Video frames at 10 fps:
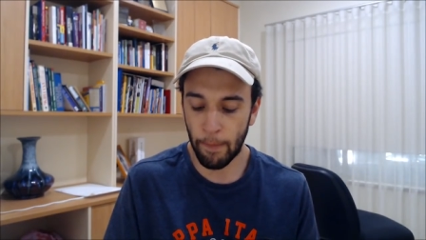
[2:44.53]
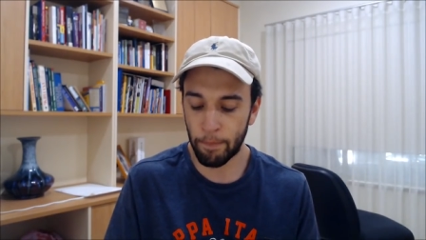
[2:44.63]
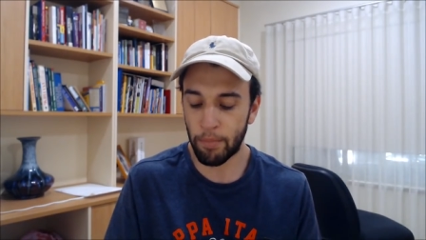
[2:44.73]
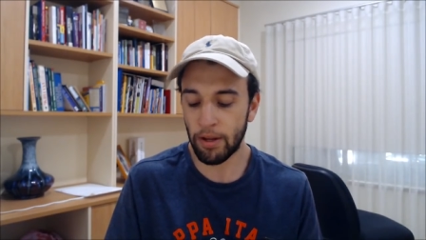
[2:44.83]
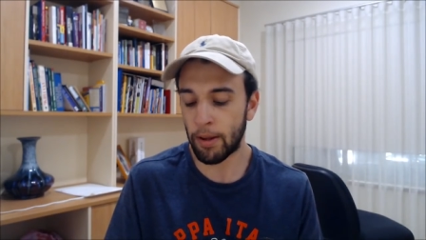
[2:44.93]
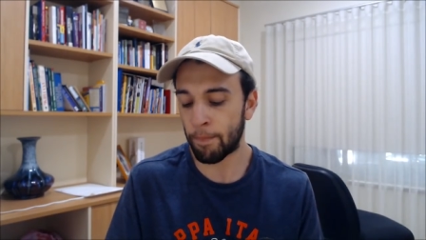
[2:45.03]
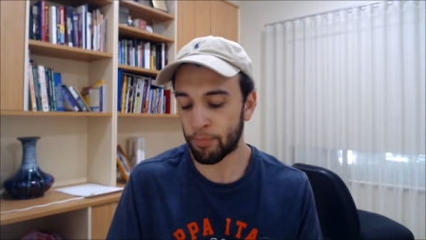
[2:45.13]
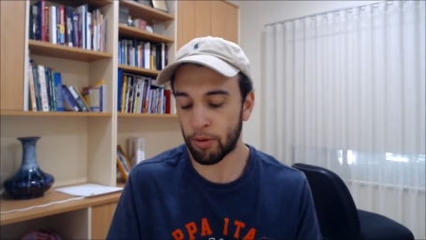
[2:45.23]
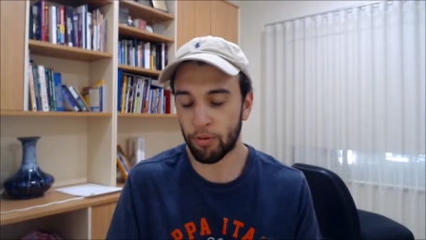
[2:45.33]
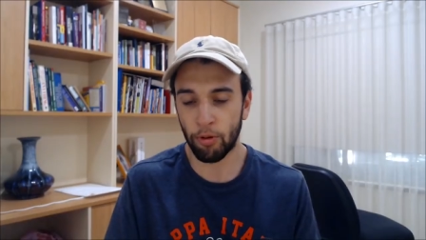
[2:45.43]
But yeah,
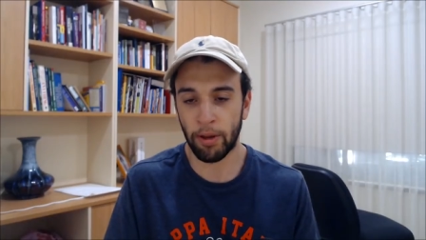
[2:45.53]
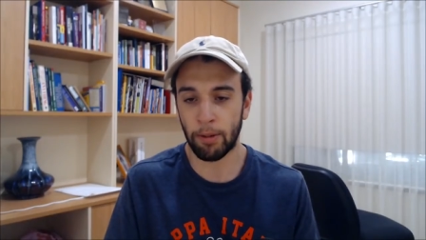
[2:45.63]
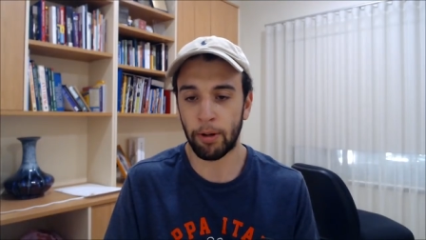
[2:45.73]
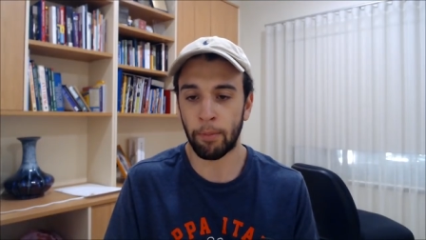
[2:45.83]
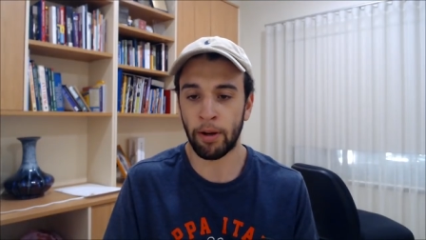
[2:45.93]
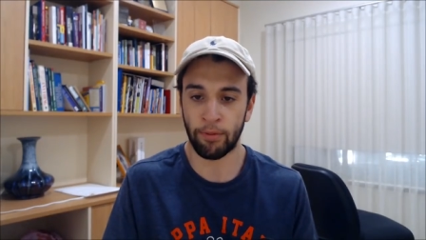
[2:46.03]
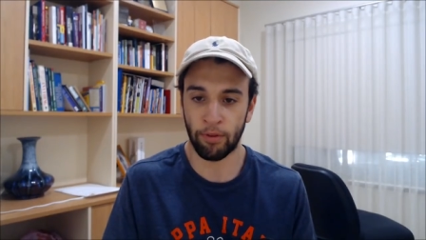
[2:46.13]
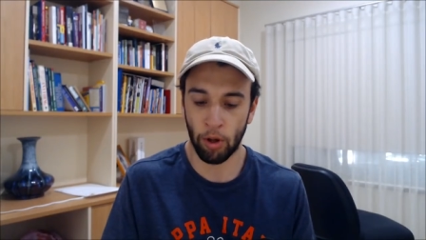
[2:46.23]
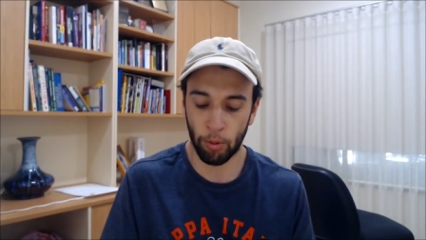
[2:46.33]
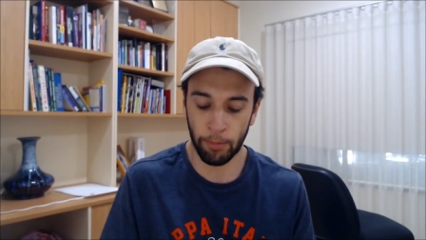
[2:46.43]
he'll still make a bit of money if you
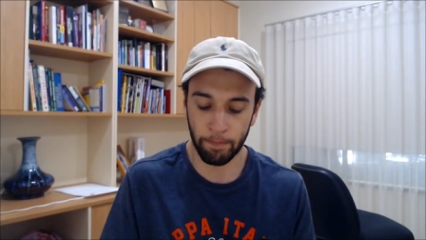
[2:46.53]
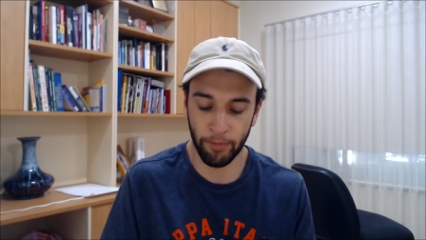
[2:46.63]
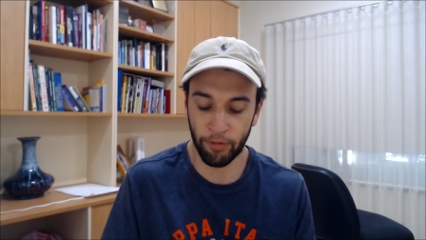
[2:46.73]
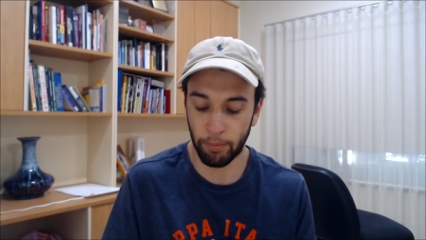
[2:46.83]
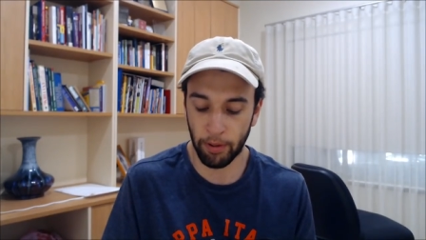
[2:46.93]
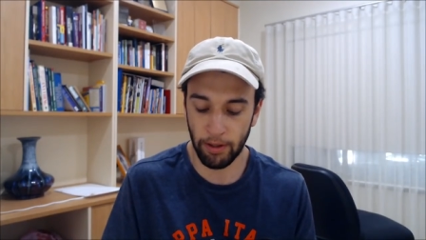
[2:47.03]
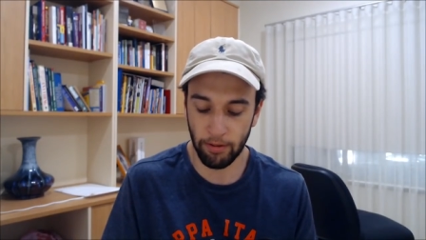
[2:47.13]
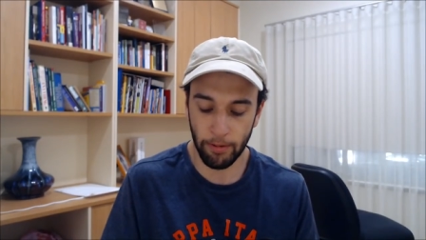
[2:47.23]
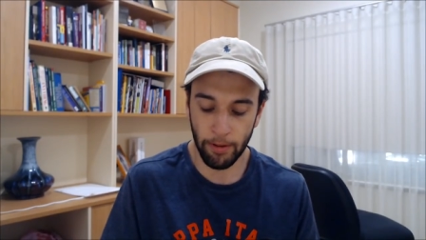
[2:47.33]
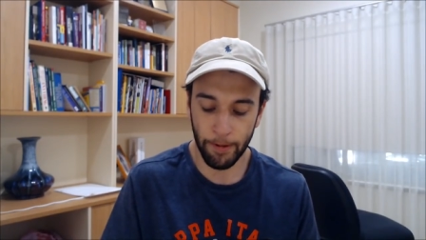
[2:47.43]
hold him, if he
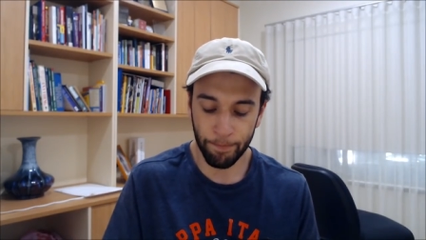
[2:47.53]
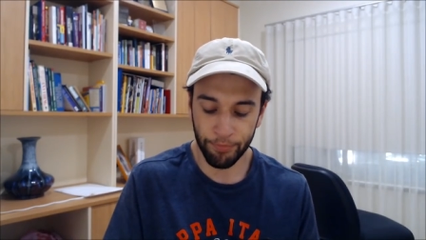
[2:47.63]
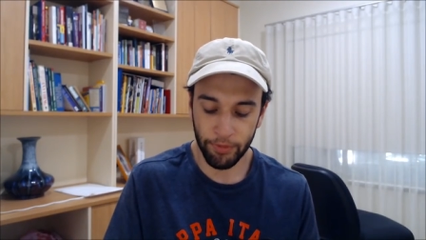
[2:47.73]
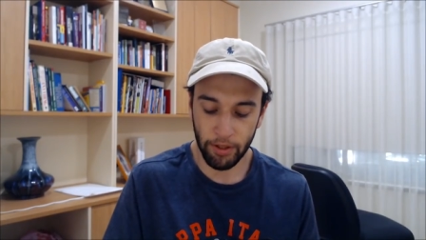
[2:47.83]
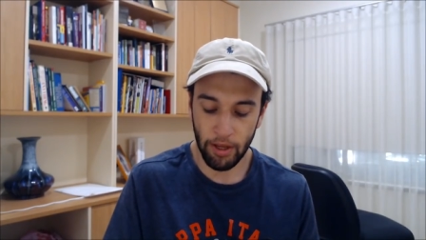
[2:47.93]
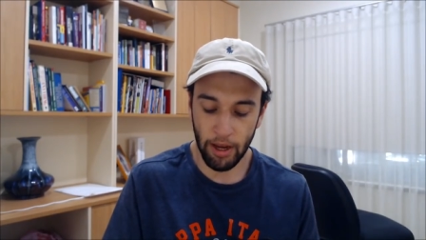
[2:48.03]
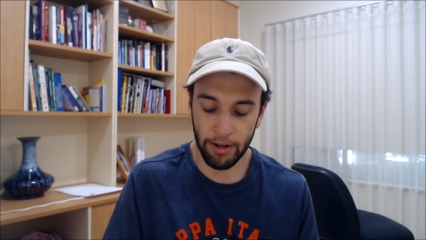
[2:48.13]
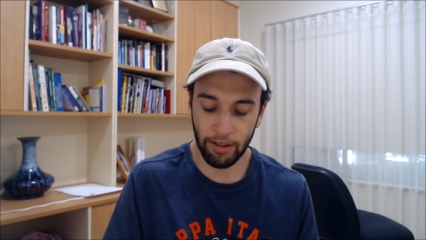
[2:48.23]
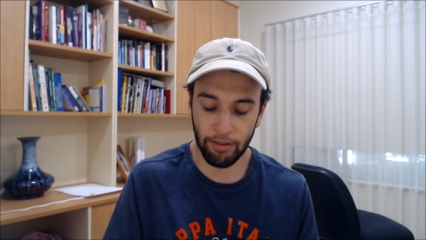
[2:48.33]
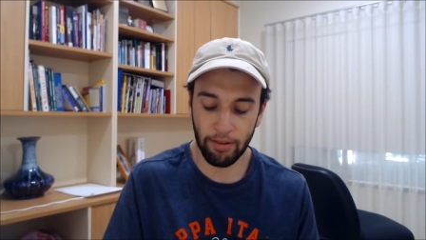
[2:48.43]
plays. And
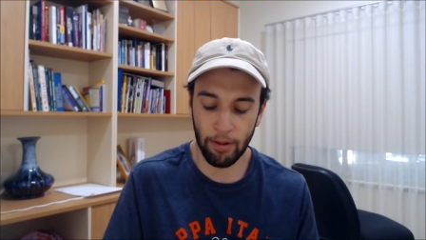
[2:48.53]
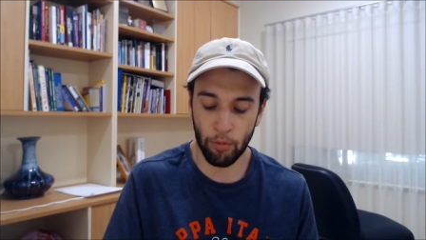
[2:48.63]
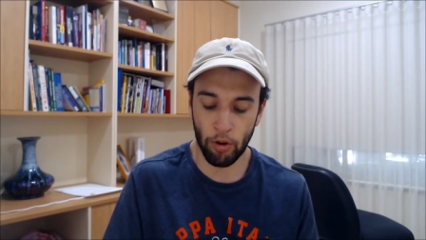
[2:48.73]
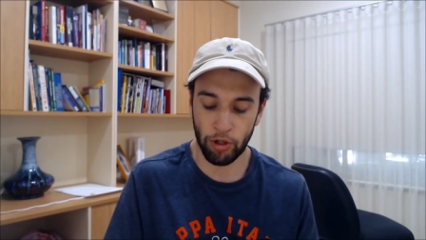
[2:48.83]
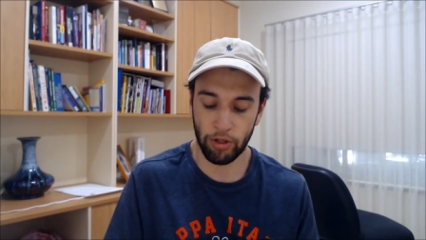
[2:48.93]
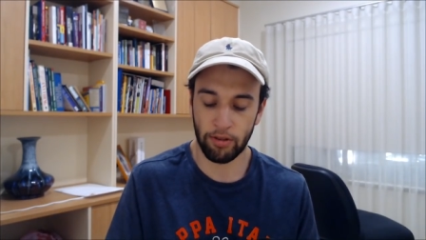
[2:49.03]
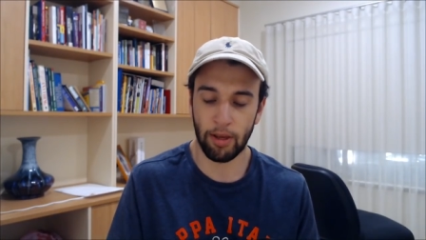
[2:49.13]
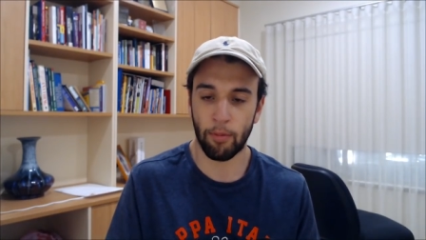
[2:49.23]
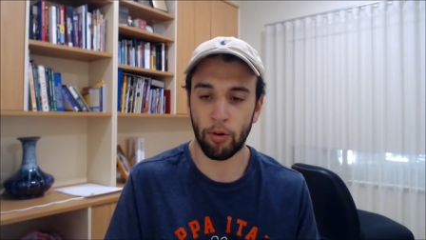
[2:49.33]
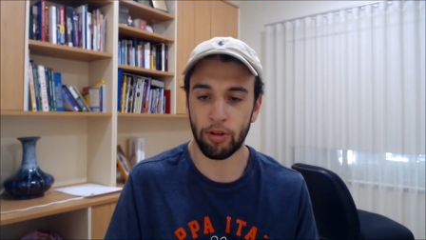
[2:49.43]
next, Sam Walsh. Sam
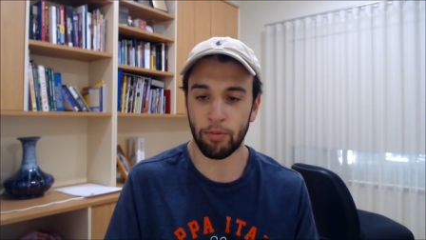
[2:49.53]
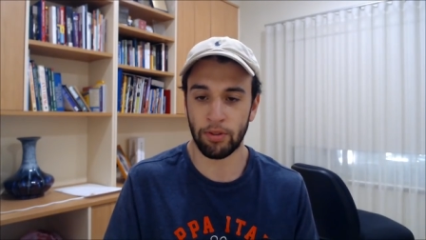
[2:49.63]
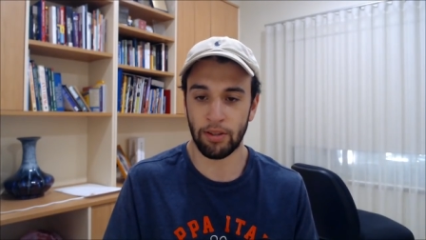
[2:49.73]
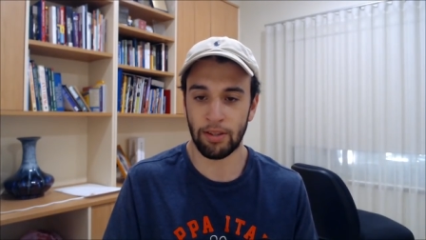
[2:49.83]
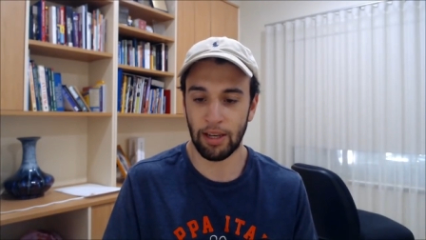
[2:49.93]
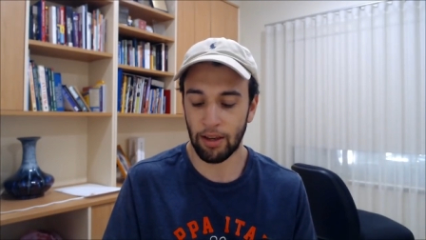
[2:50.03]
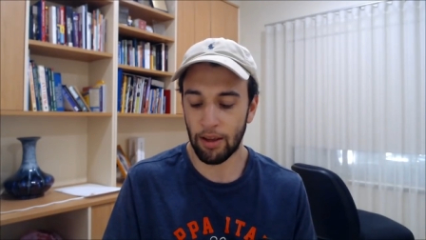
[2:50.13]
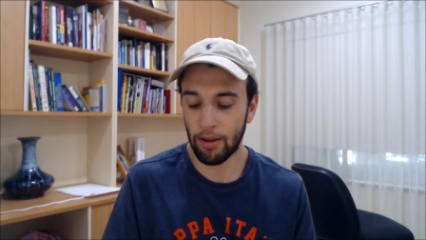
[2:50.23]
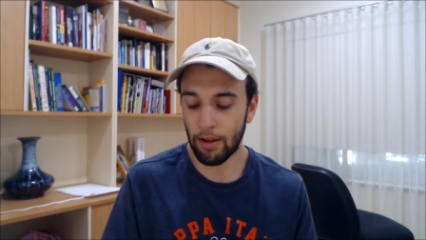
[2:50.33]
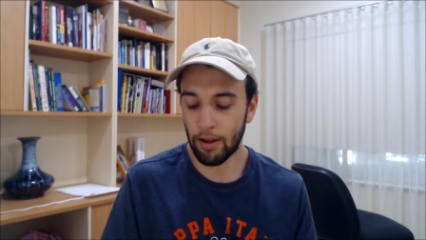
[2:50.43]
Walsh was a tick.
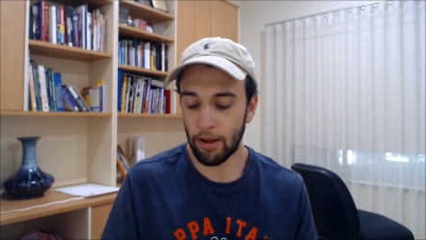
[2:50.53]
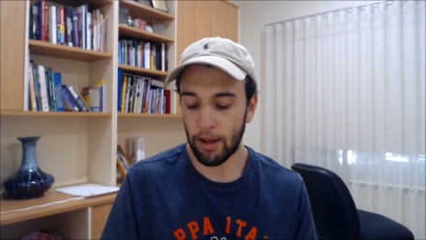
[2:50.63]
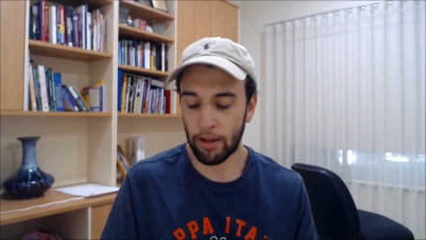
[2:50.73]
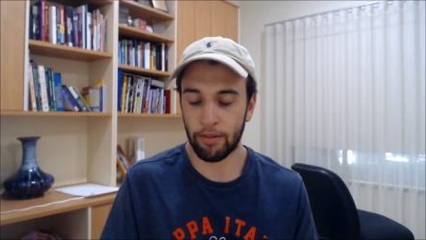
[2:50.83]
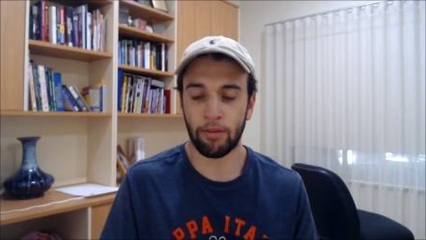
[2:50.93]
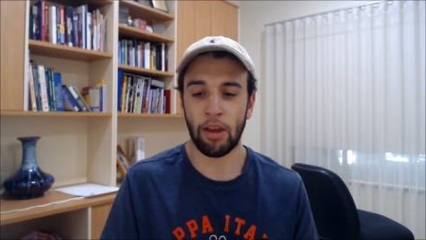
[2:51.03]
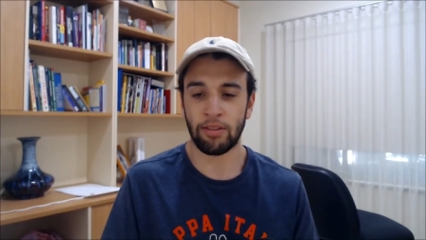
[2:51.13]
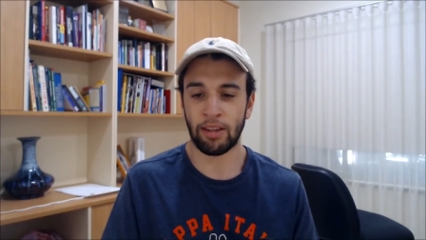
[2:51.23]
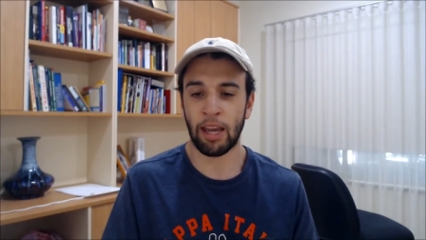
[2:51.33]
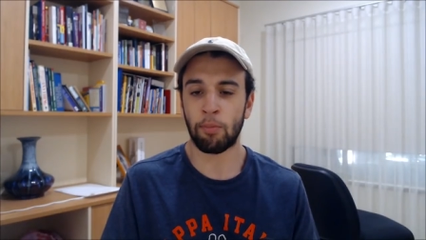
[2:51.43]
As the
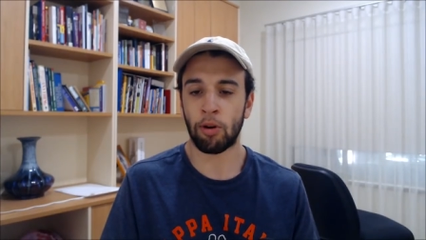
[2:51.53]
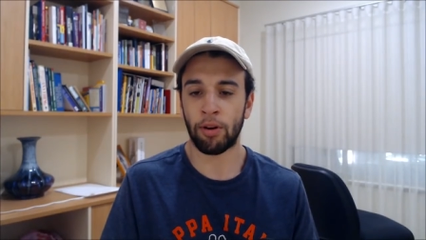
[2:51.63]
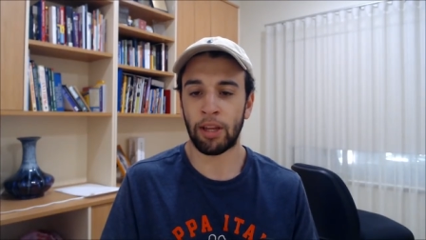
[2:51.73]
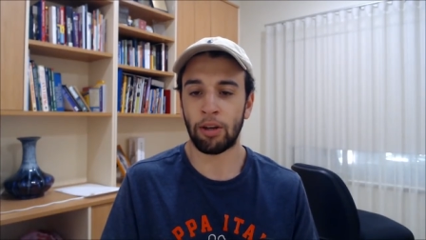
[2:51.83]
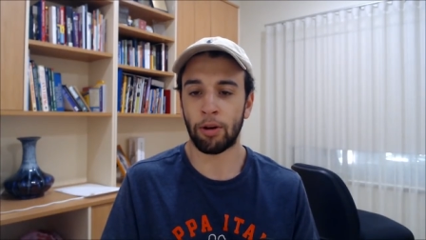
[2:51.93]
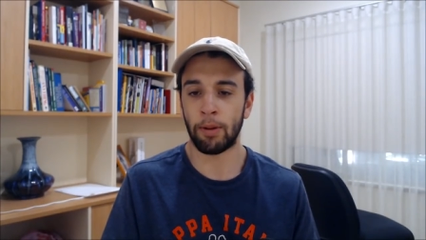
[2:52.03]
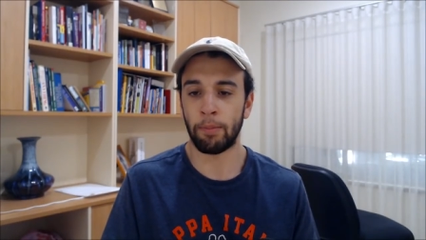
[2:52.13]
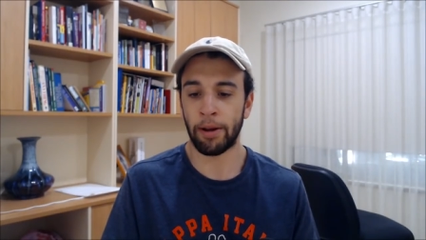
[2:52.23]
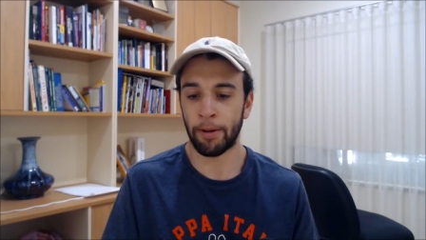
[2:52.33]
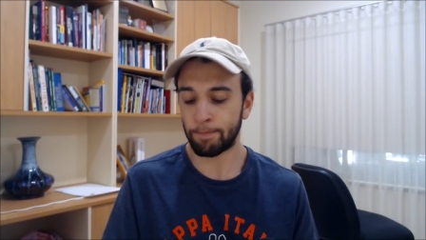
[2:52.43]
game went on, he got a bit better.